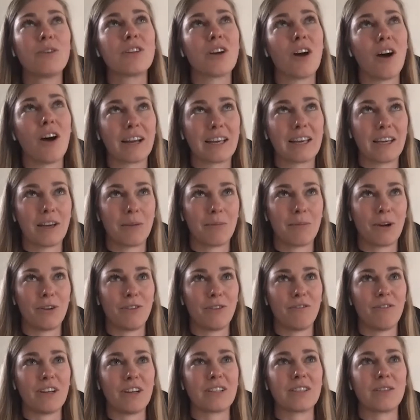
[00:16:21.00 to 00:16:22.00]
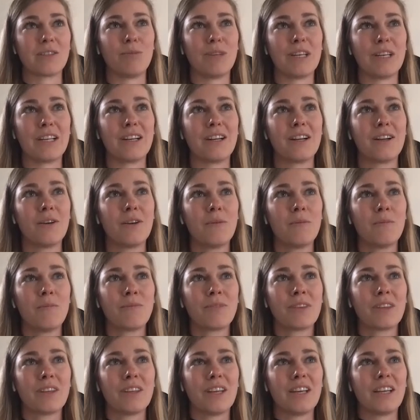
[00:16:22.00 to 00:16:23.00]
talking about investment,
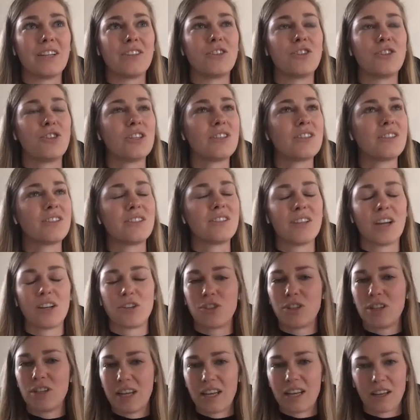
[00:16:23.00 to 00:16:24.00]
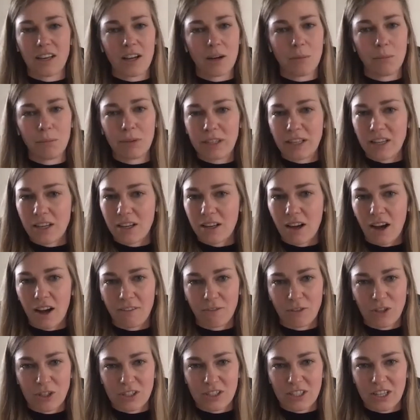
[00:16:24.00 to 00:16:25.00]
it's just such an incomplete
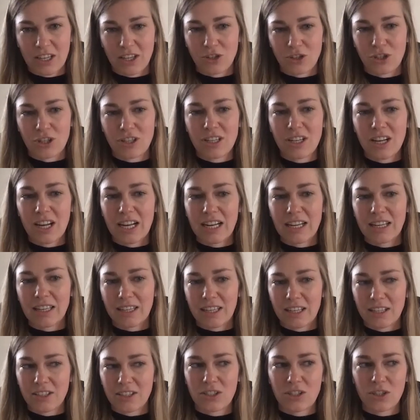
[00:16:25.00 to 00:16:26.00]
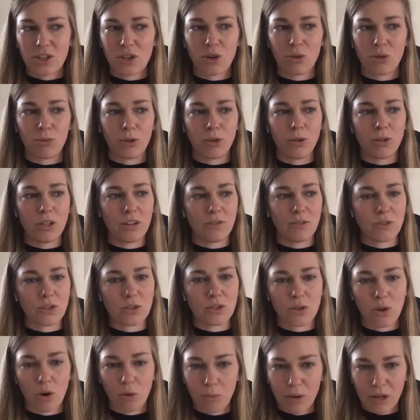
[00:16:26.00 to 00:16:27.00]
conversation, and it gets to the root of
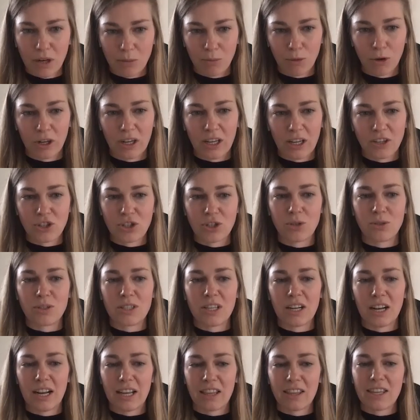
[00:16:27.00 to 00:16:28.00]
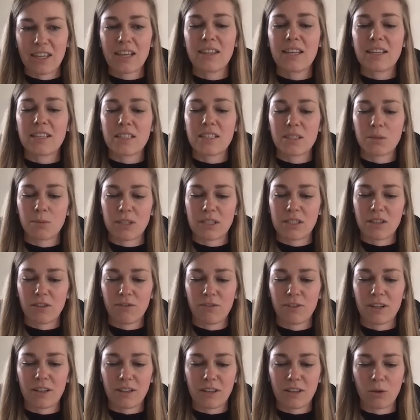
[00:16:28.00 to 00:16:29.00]
so many more issues. And I think that's
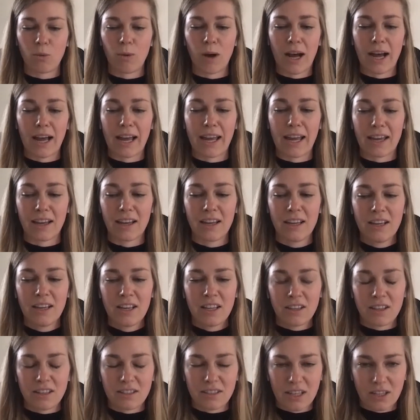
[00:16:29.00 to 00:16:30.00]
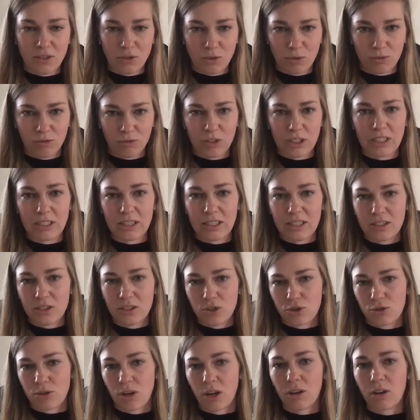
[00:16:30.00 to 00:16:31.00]
specifically why this has really
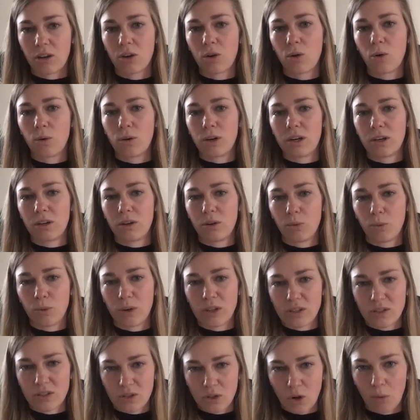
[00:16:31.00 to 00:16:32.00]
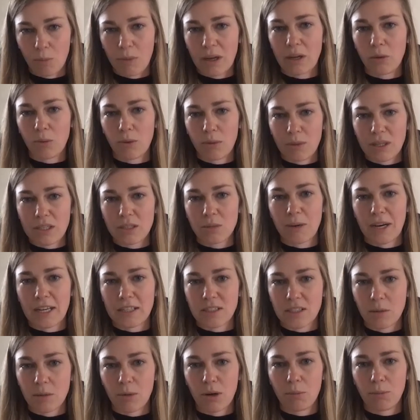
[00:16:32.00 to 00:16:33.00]
struck a chord with so many women's
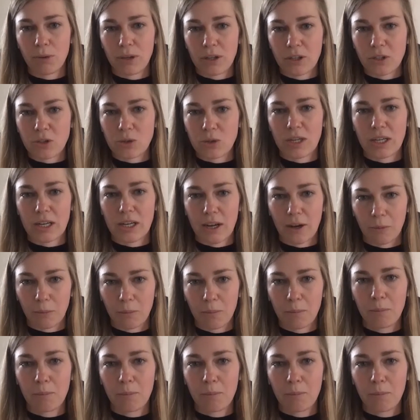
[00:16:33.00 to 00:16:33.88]
basketball players right now.